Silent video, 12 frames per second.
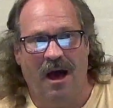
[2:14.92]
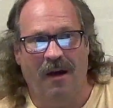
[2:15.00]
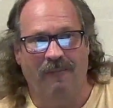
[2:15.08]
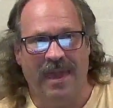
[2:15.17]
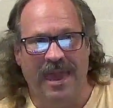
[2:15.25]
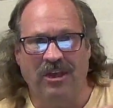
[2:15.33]

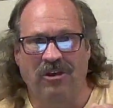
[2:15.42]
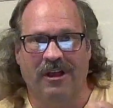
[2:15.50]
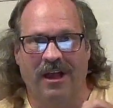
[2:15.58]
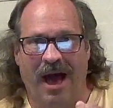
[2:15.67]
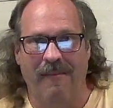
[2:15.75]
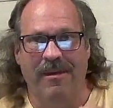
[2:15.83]
uh, make your
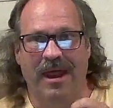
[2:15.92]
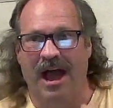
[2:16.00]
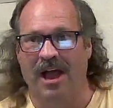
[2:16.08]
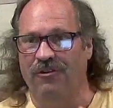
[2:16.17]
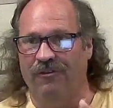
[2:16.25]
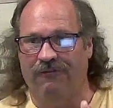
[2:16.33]
comment
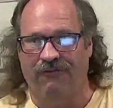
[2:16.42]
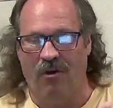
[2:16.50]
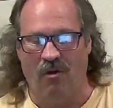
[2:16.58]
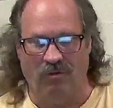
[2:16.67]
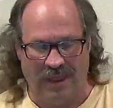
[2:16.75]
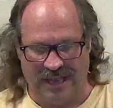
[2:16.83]
on your
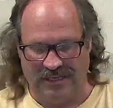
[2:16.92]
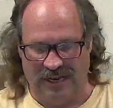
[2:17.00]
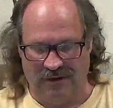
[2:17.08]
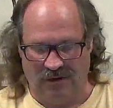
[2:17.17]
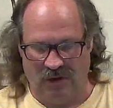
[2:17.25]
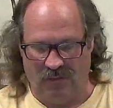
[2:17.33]
phone, as
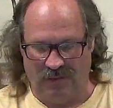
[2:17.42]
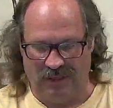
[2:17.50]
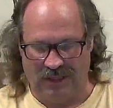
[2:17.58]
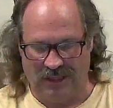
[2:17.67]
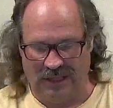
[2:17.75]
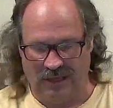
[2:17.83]
in, you
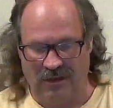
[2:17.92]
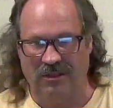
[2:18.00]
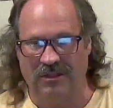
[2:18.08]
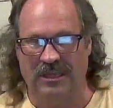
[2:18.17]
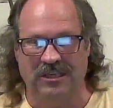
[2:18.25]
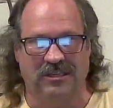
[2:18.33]
know, you
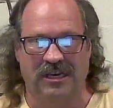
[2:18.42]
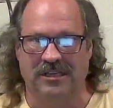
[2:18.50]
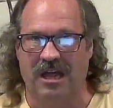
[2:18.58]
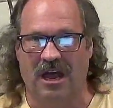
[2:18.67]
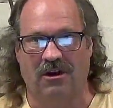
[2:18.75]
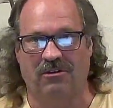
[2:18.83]
know, these
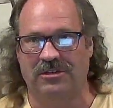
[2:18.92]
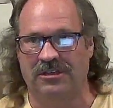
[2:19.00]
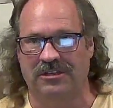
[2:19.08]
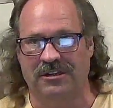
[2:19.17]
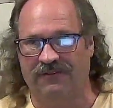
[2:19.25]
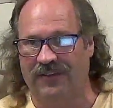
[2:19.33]

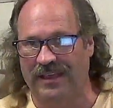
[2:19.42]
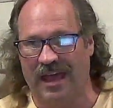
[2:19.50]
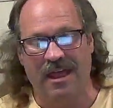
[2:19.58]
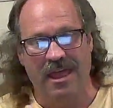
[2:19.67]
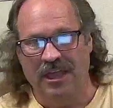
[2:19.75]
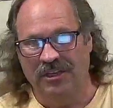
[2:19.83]
TikTokers and stuff
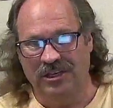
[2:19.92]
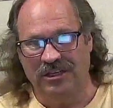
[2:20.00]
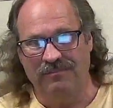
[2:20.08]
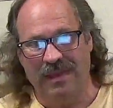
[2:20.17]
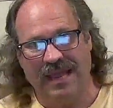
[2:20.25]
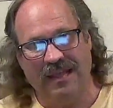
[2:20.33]
like that,
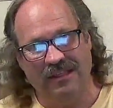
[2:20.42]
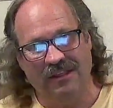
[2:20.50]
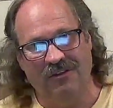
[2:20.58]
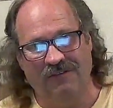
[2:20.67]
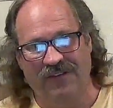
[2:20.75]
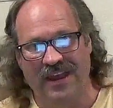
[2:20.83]
just make a
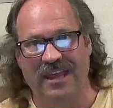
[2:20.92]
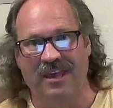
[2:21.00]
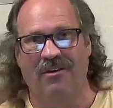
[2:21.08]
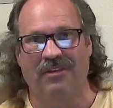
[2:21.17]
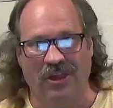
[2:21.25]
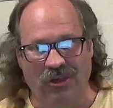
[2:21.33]
little
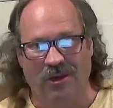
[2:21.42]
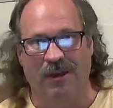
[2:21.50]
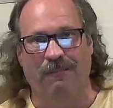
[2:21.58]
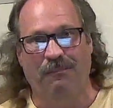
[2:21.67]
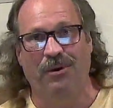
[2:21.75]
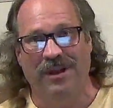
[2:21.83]
video that you
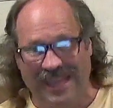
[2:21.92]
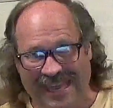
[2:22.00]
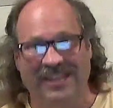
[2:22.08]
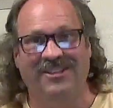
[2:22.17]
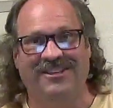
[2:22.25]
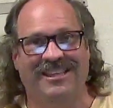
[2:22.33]
can put
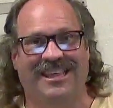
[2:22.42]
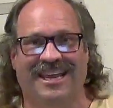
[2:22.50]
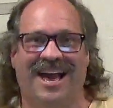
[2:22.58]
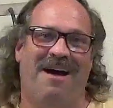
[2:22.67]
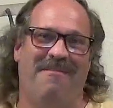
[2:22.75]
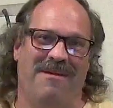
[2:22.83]
into
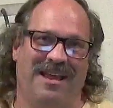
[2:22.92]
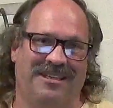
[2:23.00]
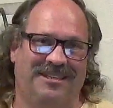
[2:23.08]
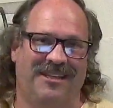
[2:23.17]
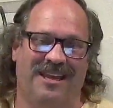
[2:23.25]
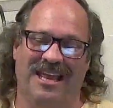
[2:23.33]
the
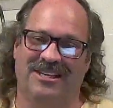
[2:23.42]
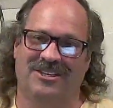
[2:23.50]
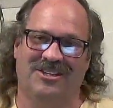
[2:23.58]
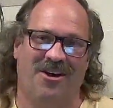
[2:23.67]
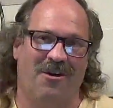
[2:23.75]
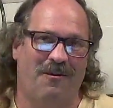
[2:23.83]
comments.
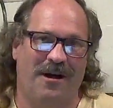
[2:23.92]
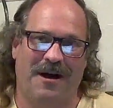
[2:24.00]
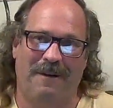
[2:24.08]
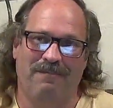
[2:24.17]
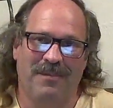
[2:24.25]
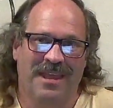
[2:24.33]
And so
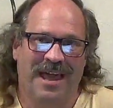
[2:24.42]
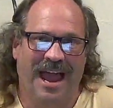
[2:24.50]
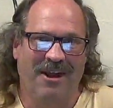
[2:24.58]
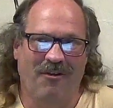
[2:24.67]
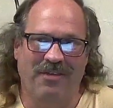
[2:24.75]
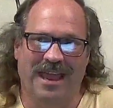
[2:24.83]
uh,
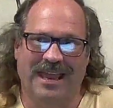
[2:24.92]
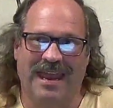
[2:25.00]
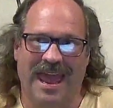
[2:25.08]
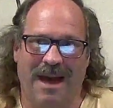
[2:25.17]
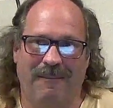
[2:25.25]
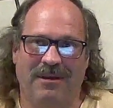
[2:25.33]
I know that
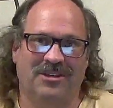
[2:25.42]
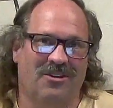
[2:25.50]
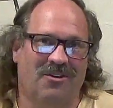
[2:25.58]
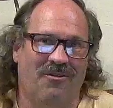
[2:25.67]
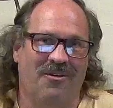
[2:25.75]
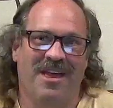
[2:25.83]
can
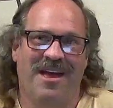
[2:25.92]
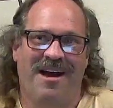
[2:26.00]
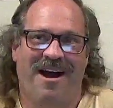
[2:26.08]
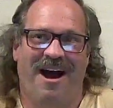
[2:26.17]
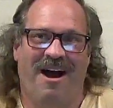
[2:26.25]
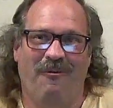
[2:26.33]
happen. So
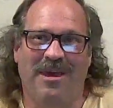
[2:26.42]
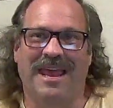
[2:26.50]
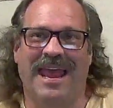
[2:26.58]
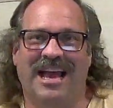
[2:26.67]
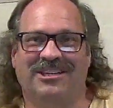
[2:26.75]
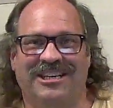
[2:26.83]
uh, we
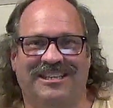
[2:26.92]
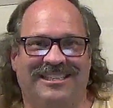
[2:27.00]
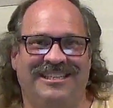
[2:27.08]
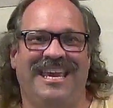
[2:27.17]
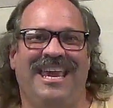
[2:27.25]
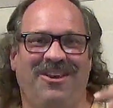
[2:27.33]
could actually
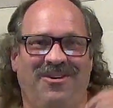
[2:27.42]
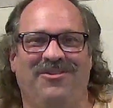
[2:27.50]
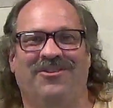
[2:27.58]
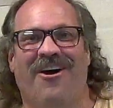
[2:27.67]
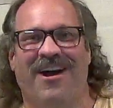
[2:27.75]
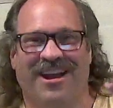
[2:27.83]
see
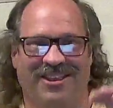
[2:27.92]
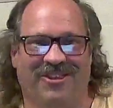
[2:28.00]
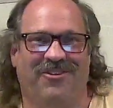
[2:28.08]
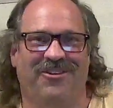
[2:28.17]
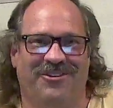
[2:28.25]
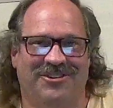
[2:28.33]
you
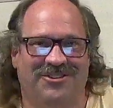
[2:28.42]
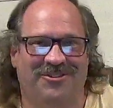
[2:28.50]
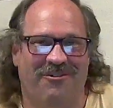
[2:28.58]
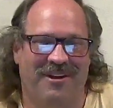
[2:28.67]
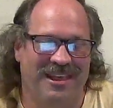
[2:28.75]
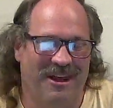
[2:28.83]
talking through your
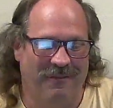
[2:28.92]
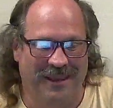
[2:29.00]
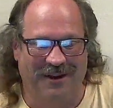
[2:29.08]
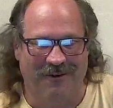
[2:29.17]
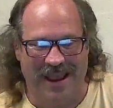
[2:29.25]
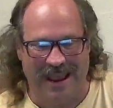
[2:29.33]
story. That
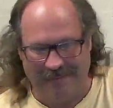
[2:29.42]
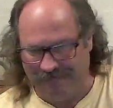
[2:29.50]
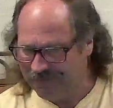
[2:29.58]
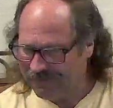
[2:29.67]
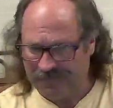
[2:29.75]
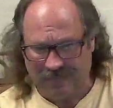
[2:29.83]
would be great,